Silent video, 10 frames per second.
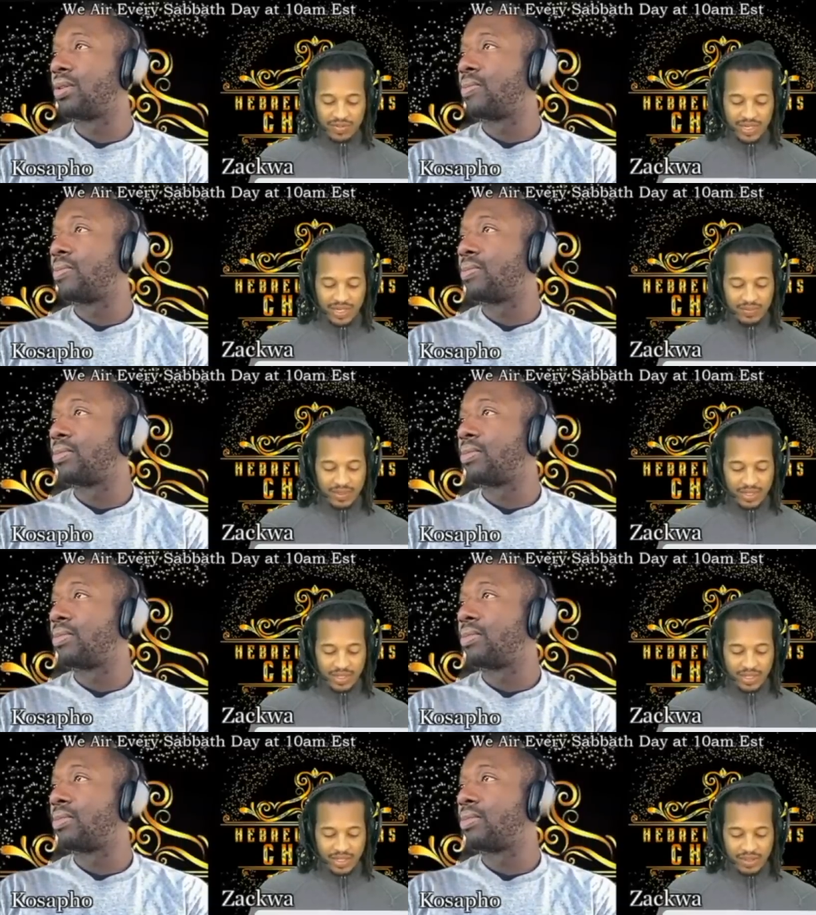Speaker 1: I worship any
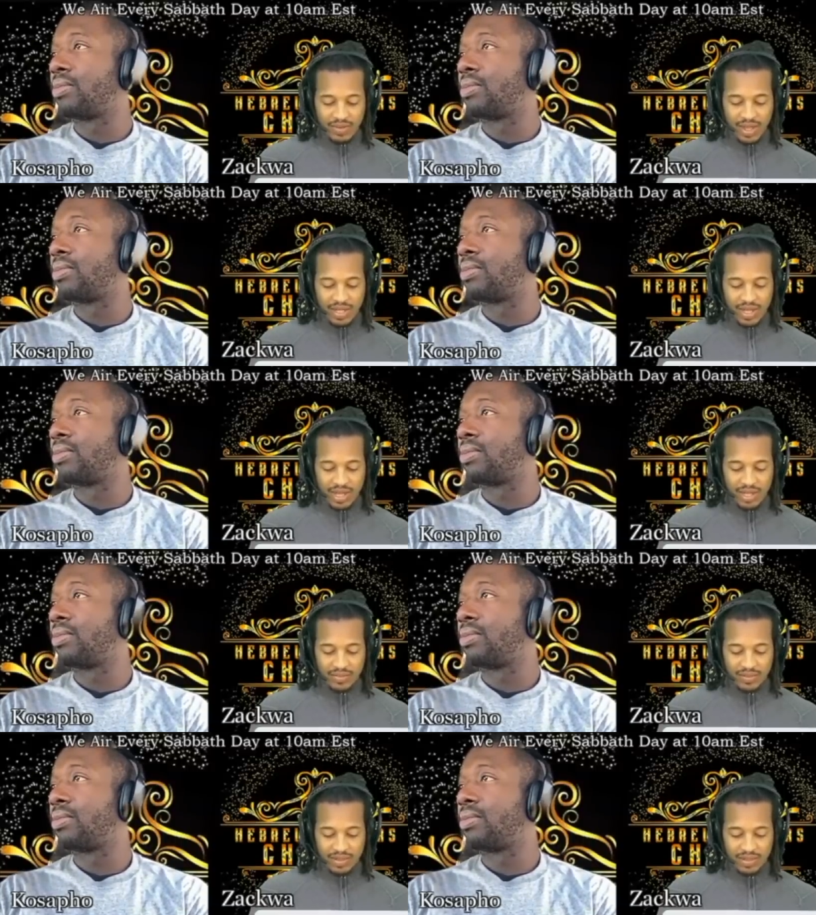but thee, O
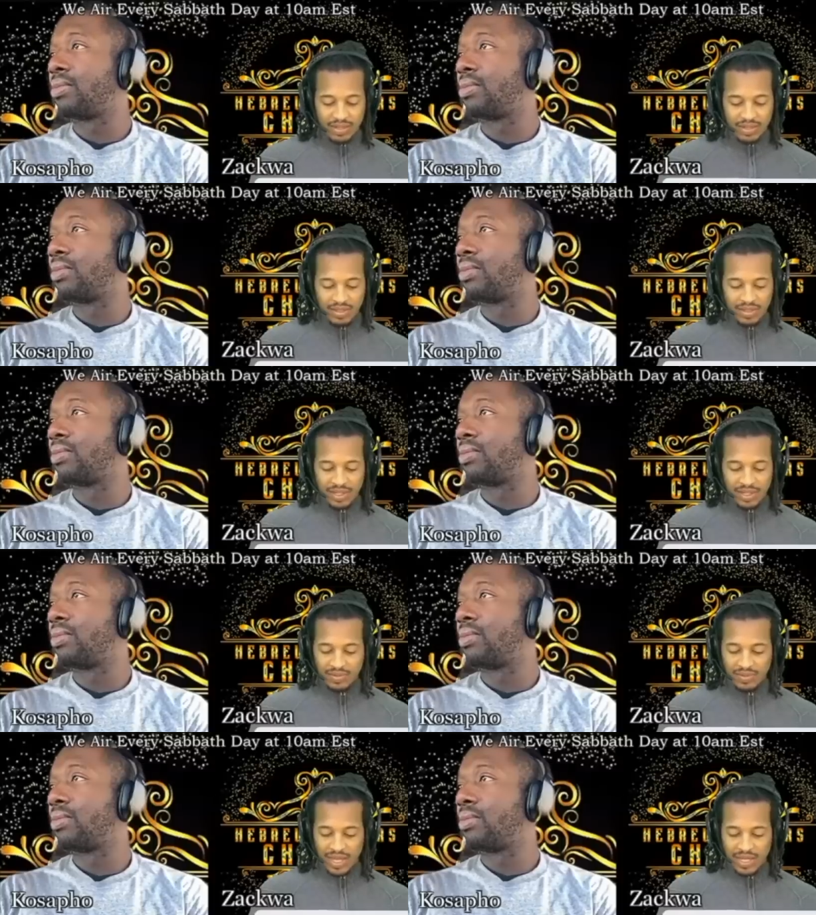Alahayim.
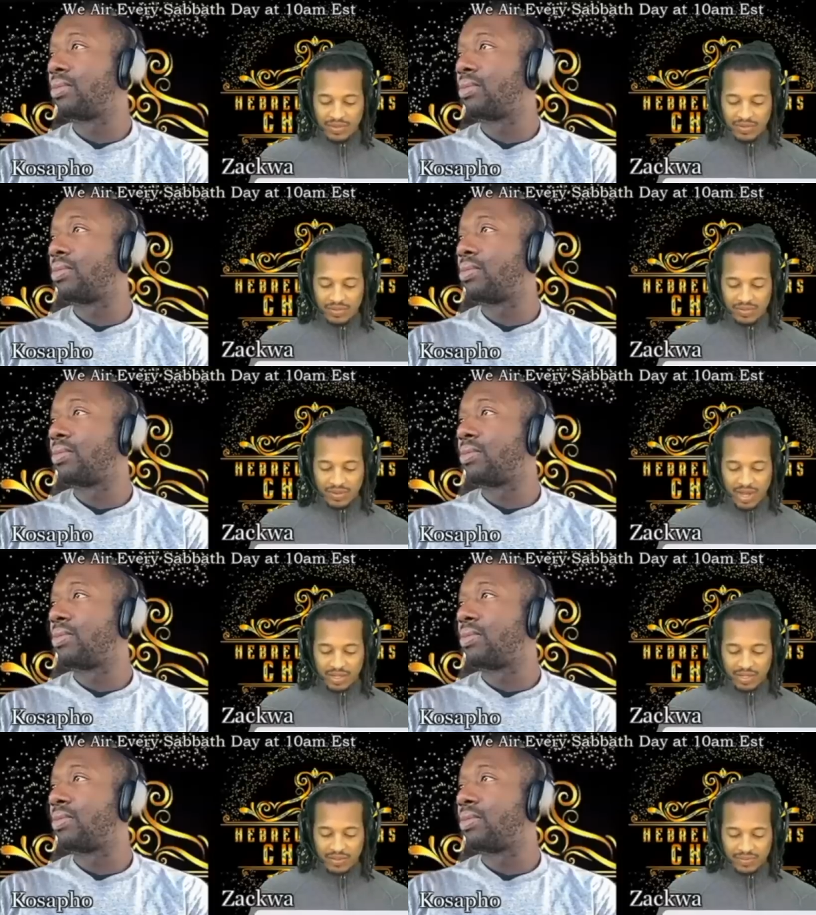Neither will I do it in
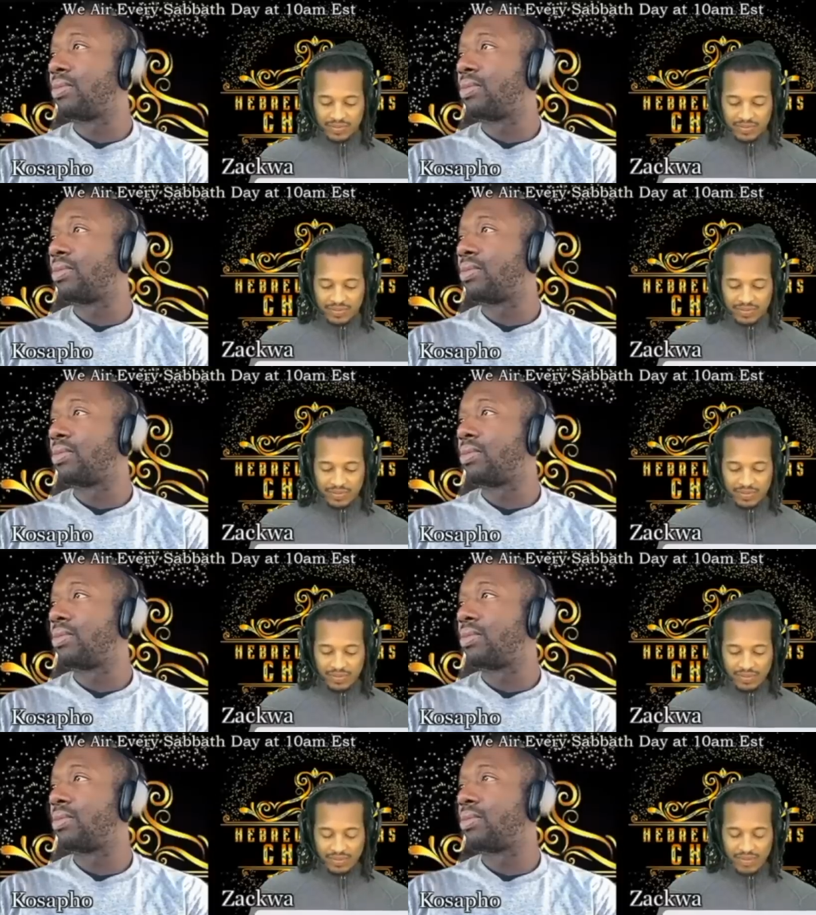pride.
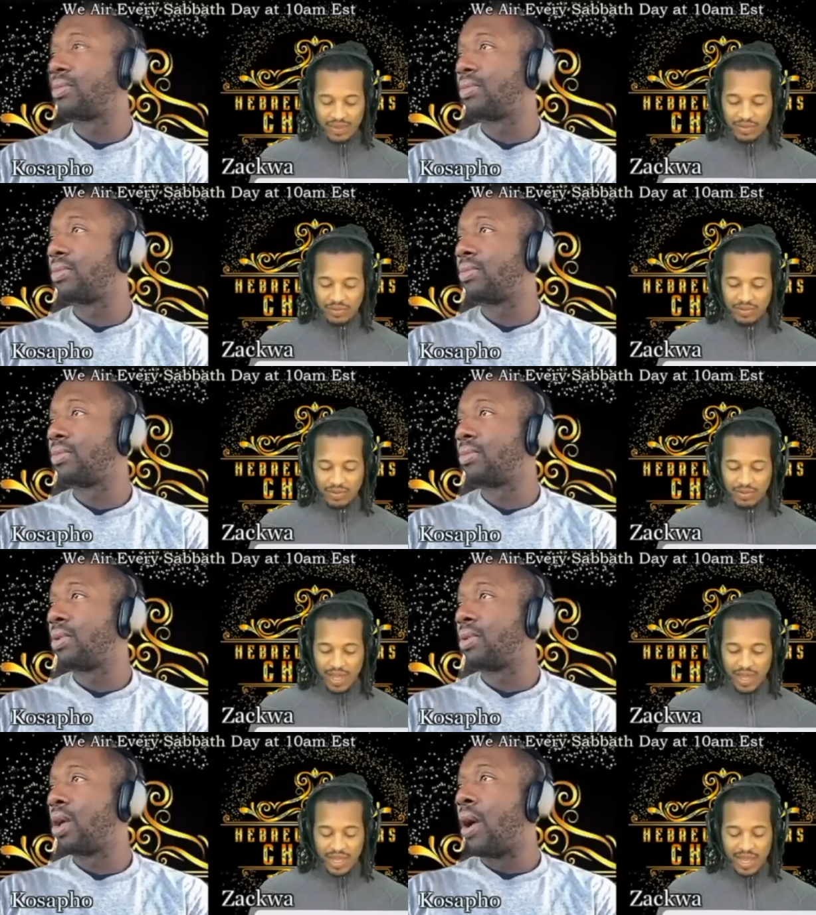And
Speaker 2: now,
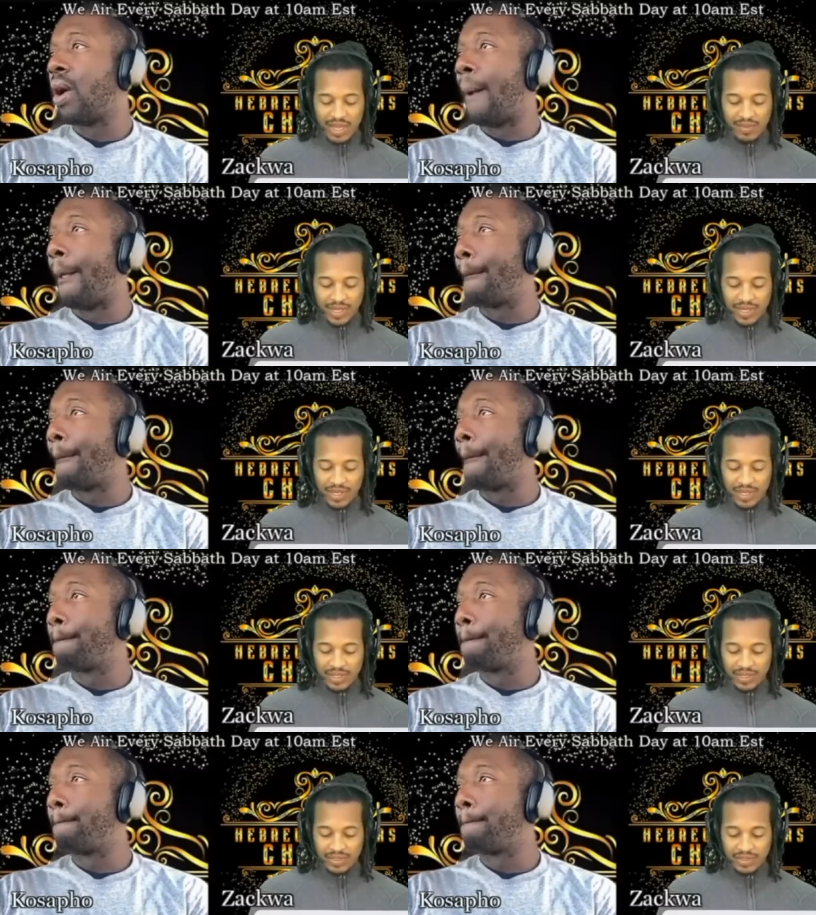O Lord, Alahayim and
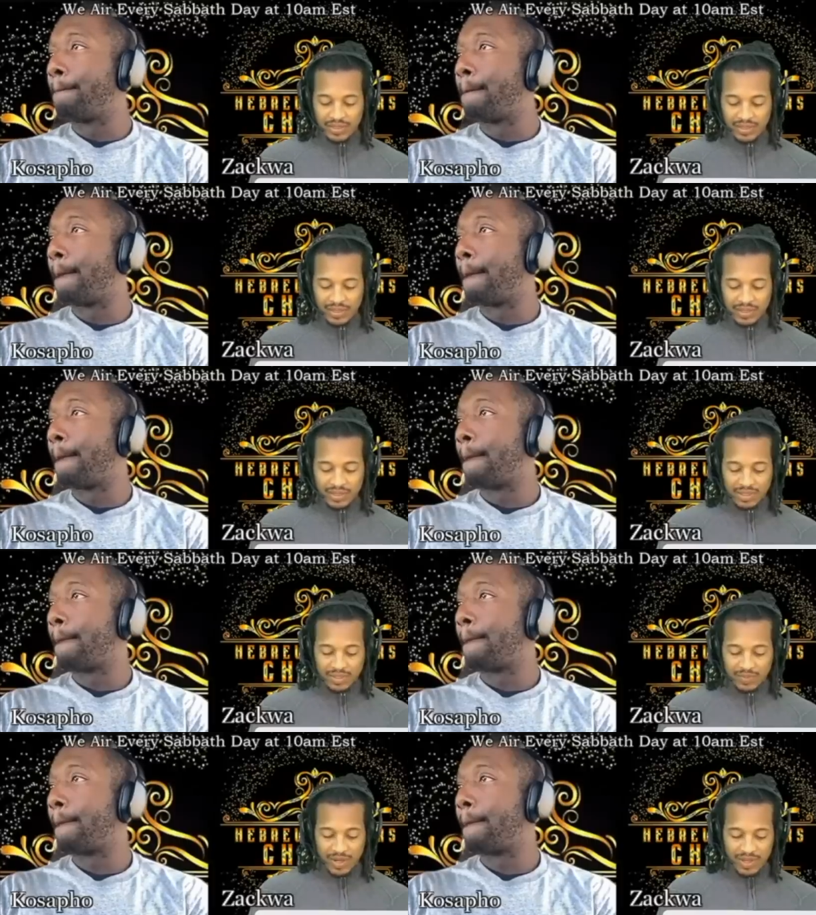King,
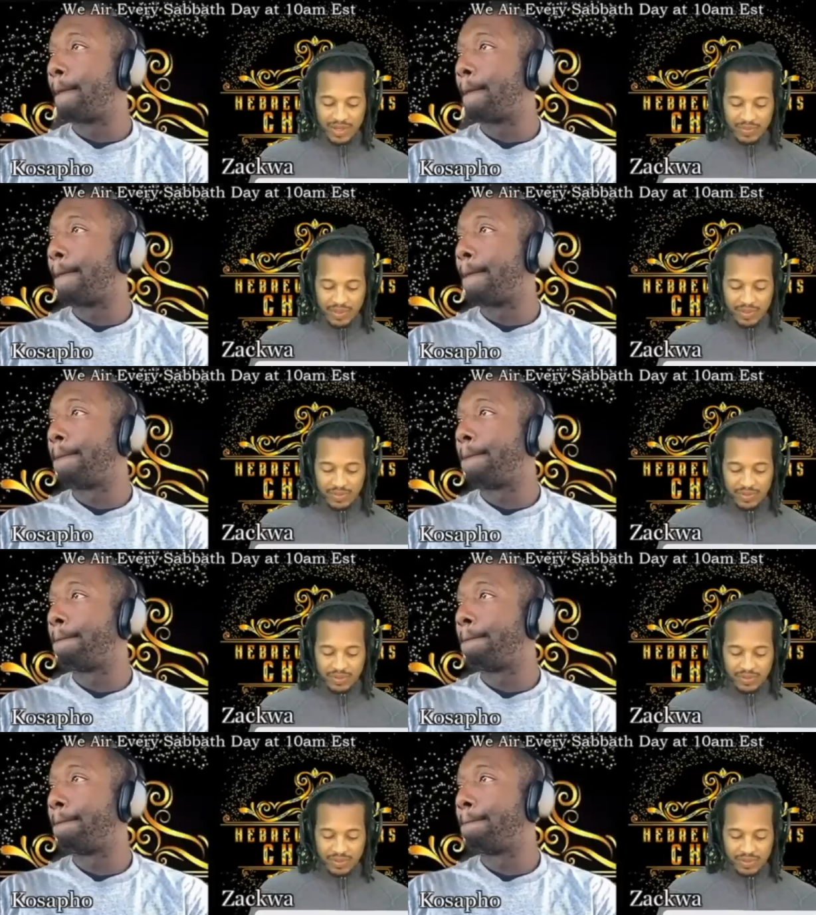
Speaker 1: spare thy
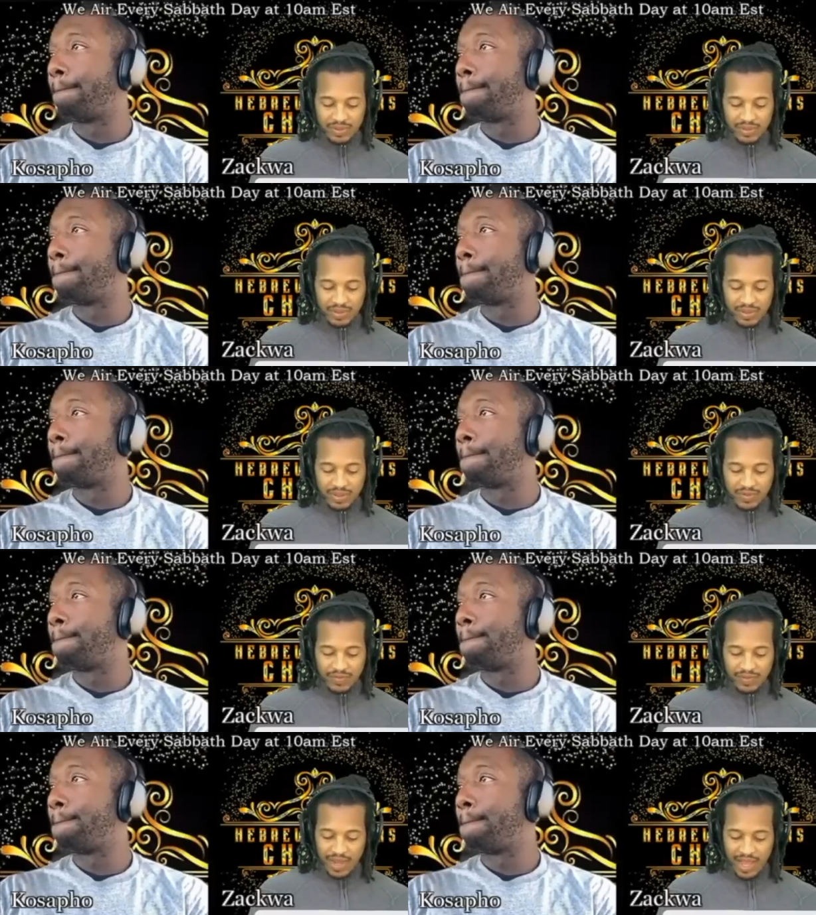people,
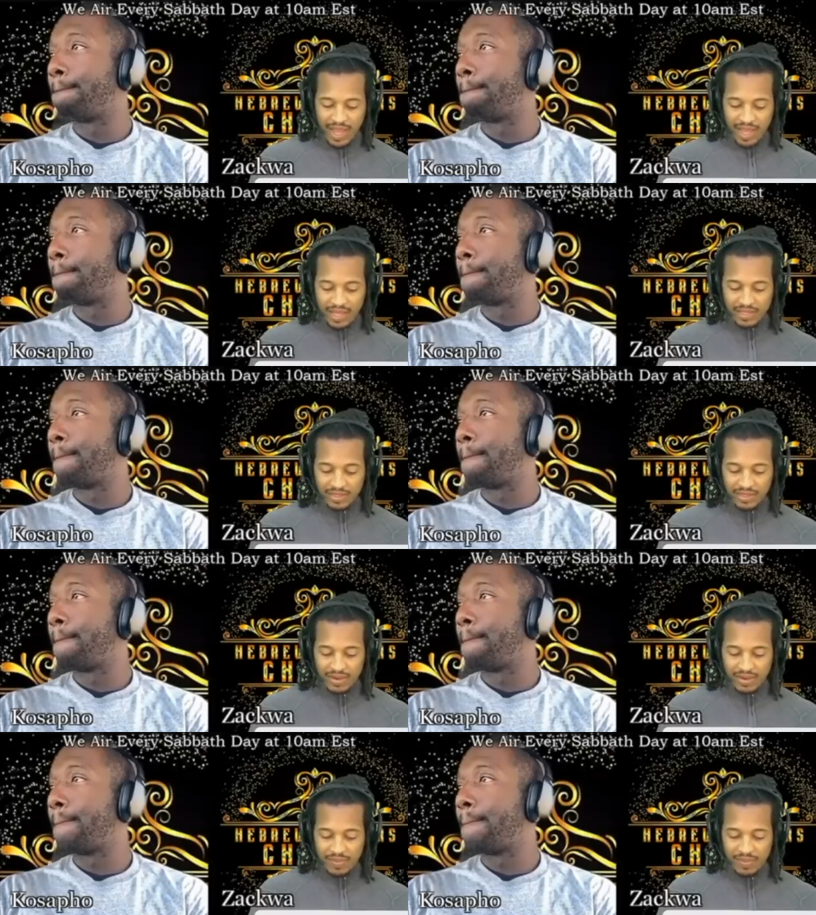for their
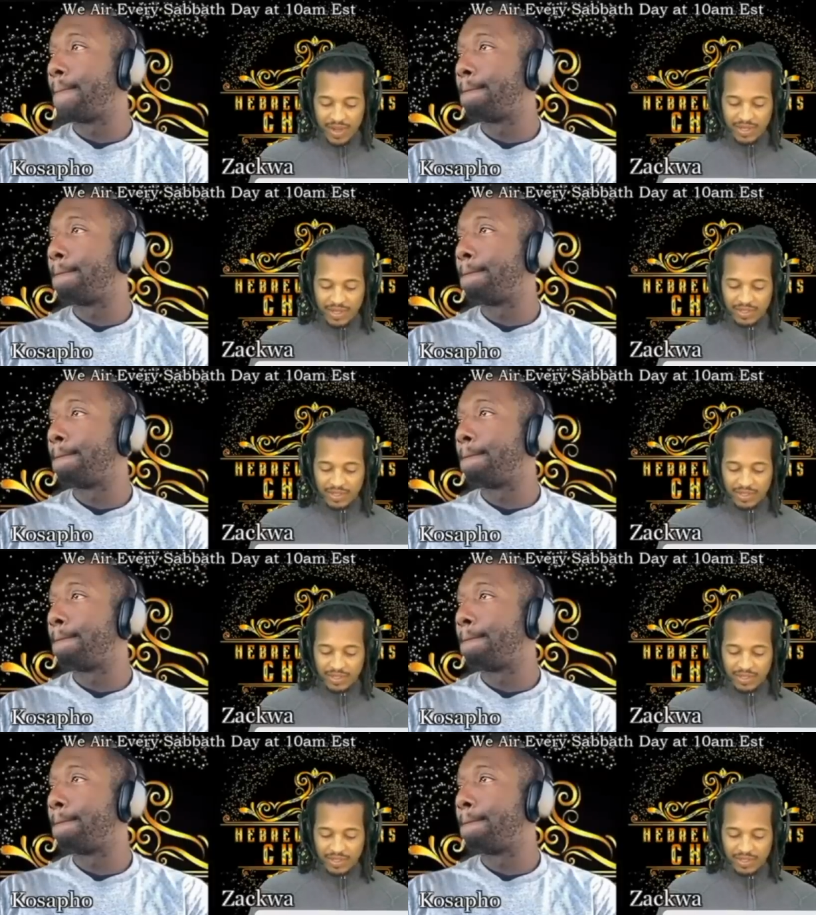eyes are